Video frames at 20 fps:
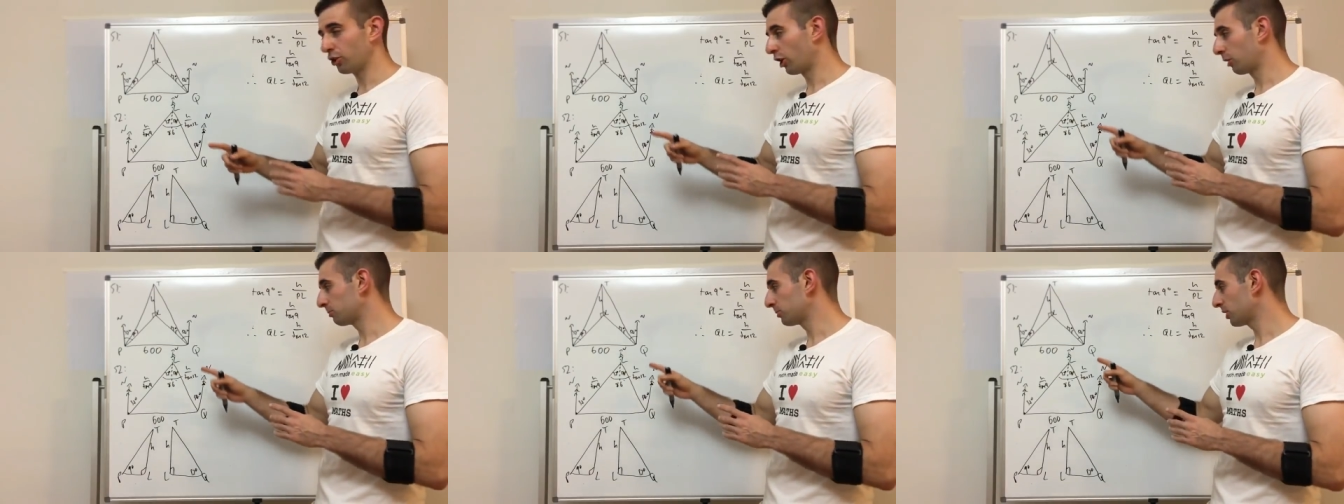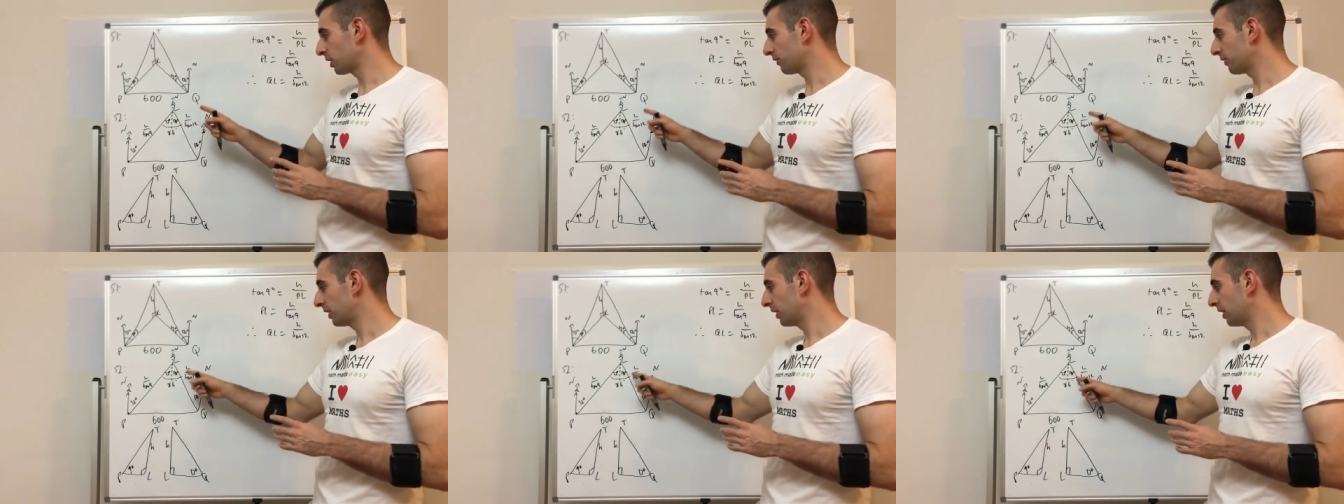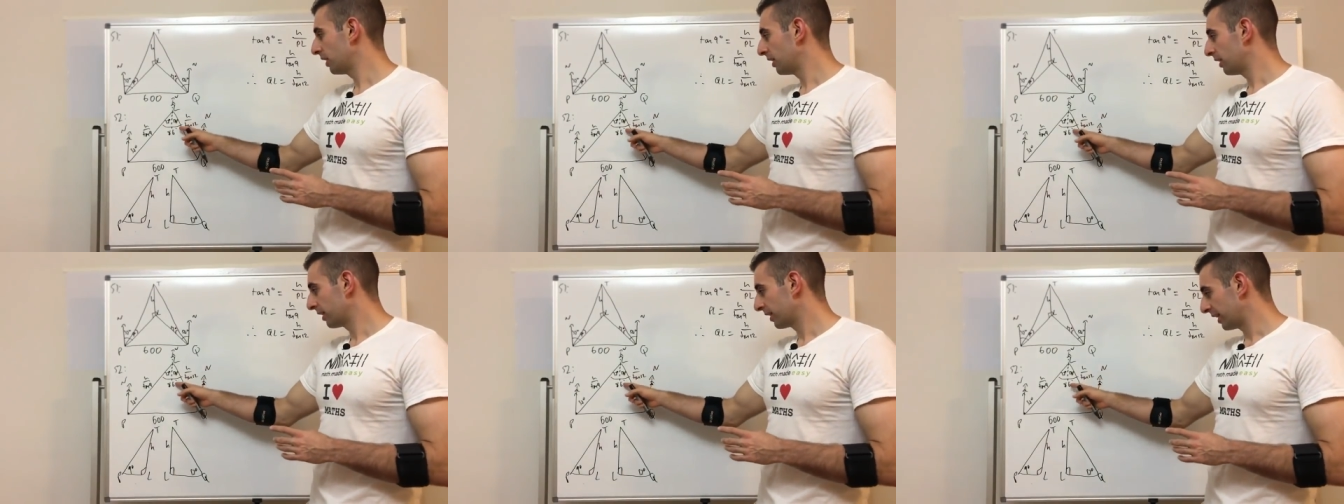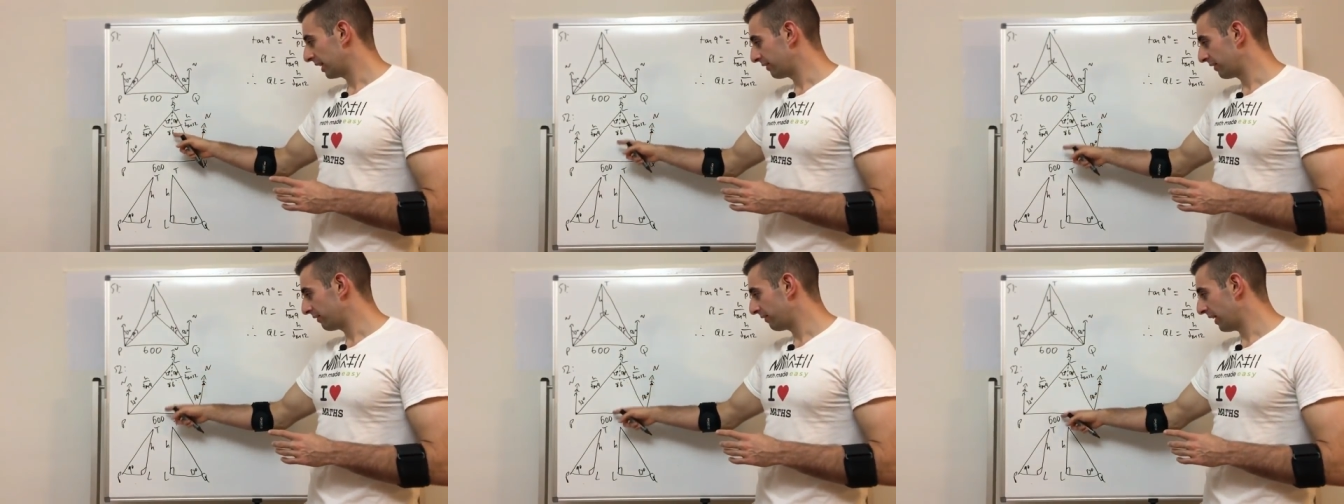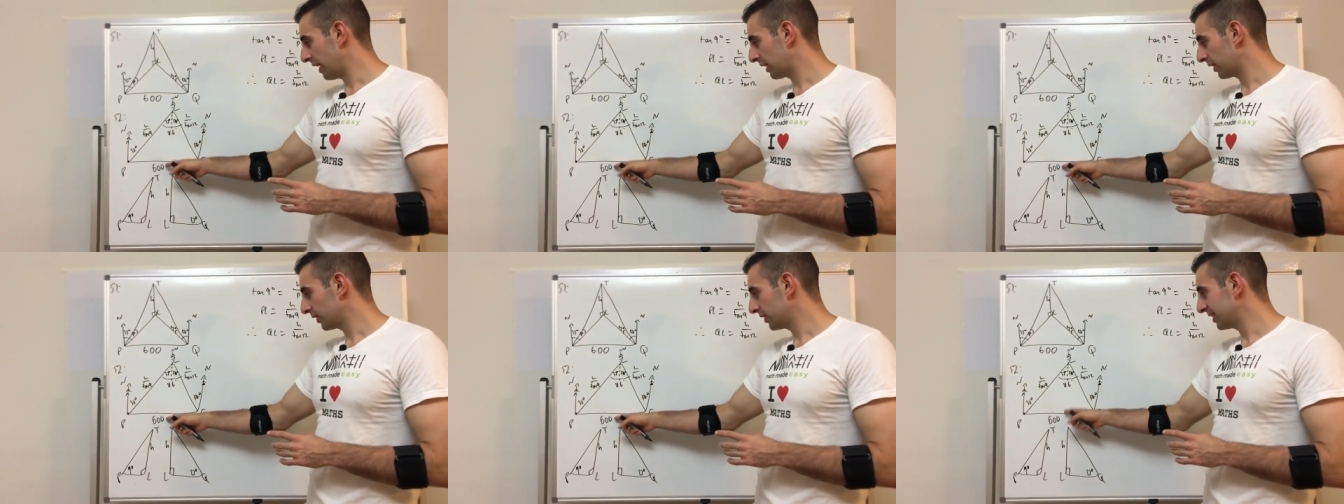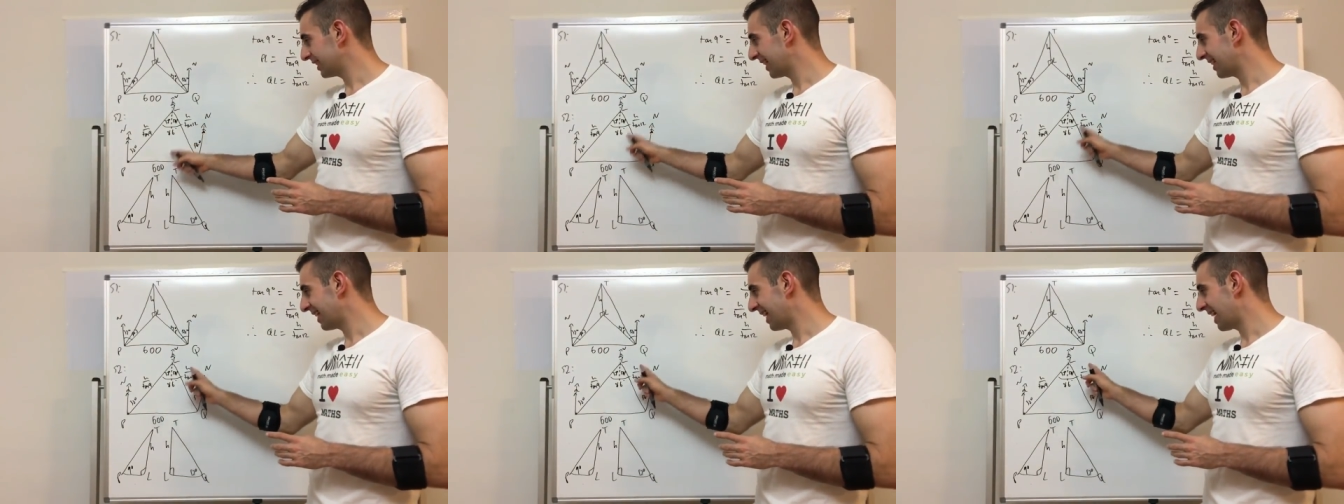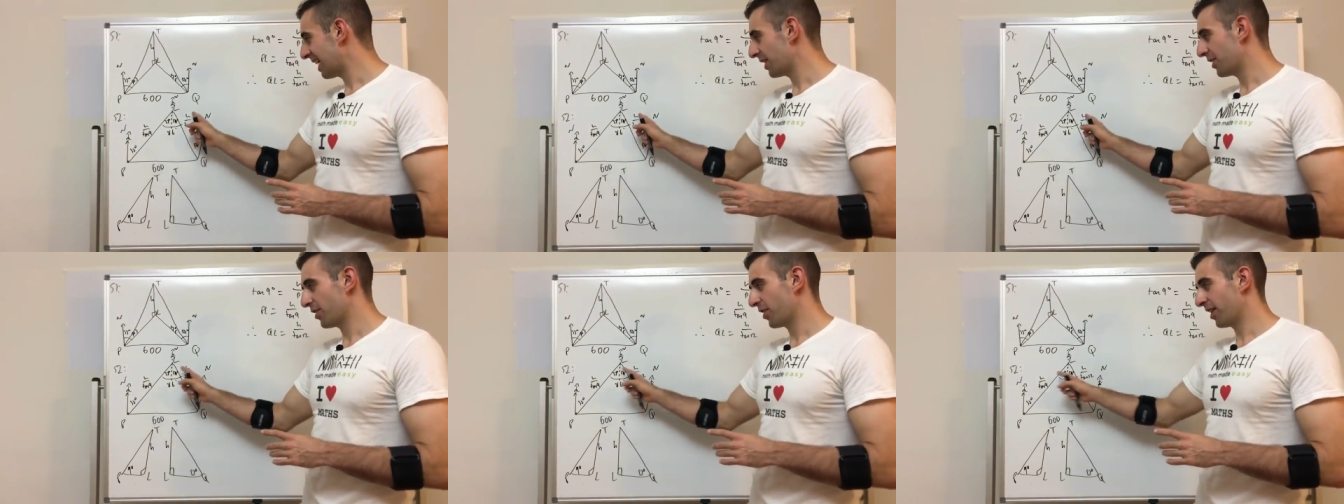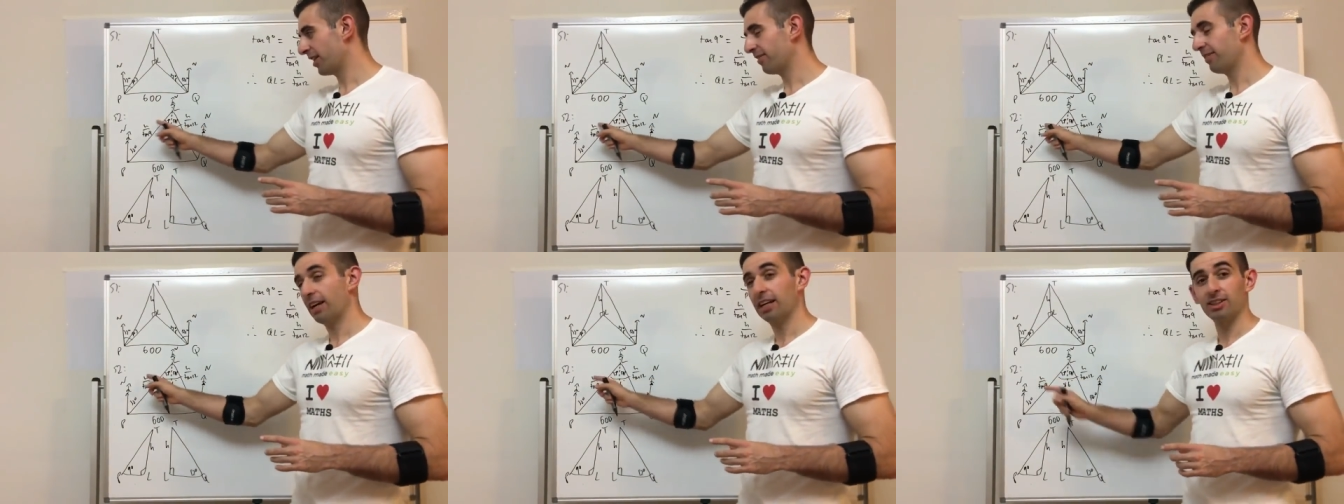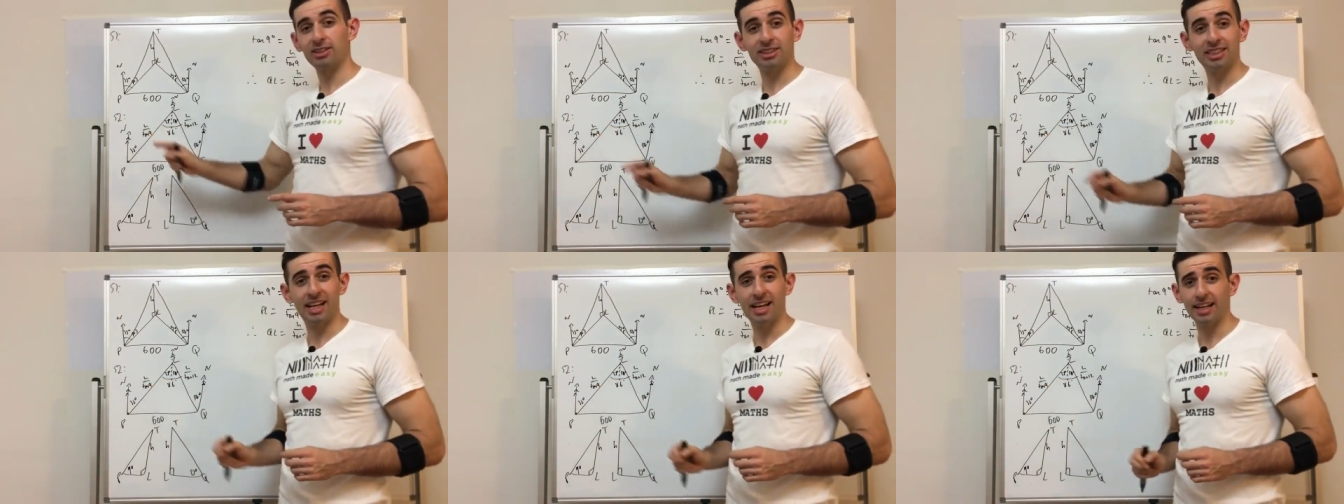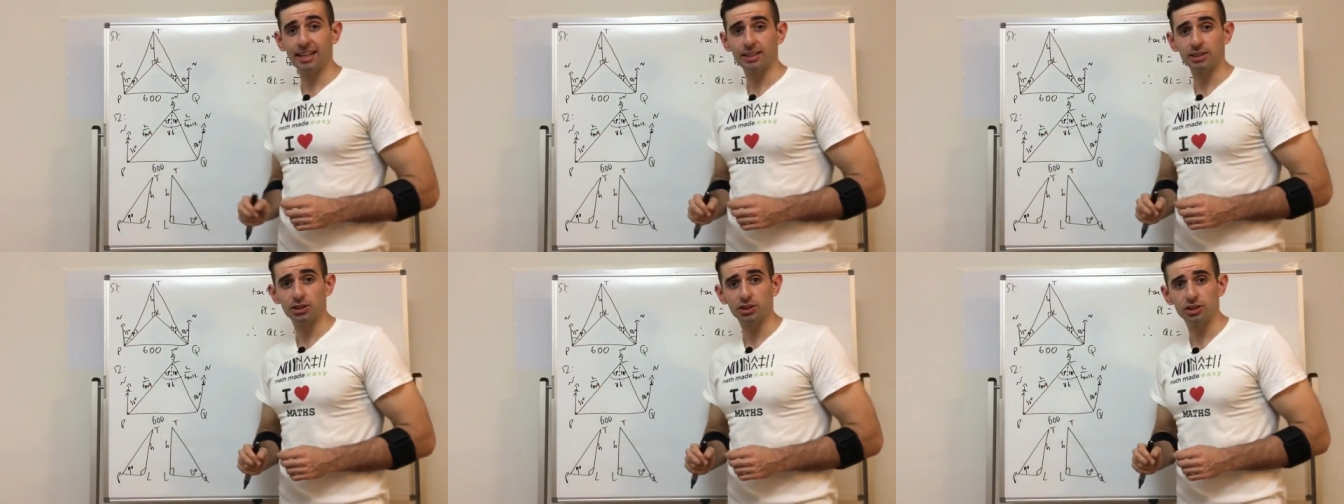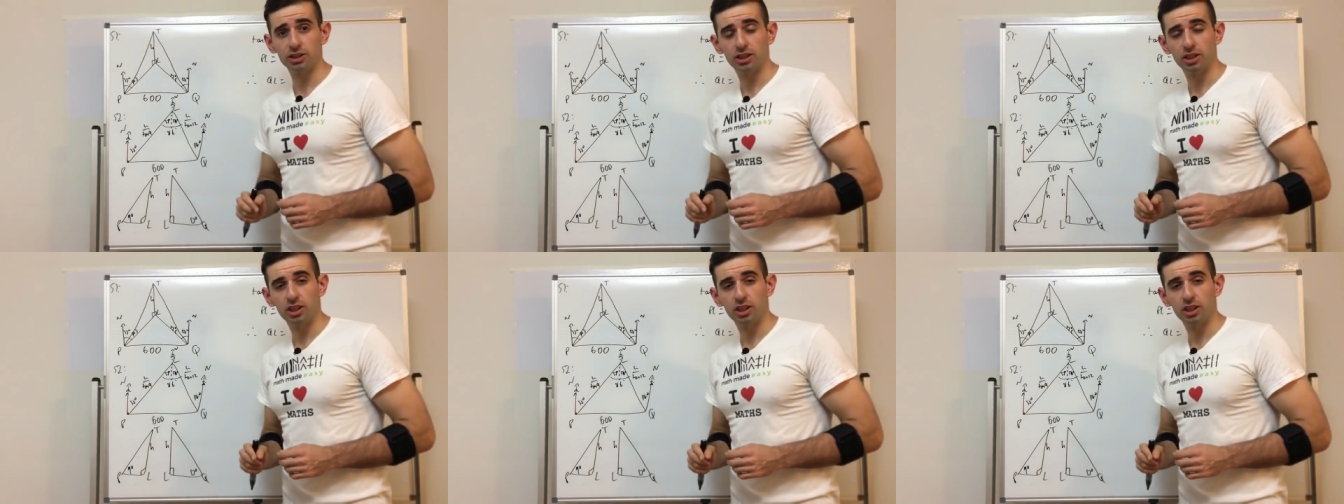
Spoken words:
terms of given values and unknown values H.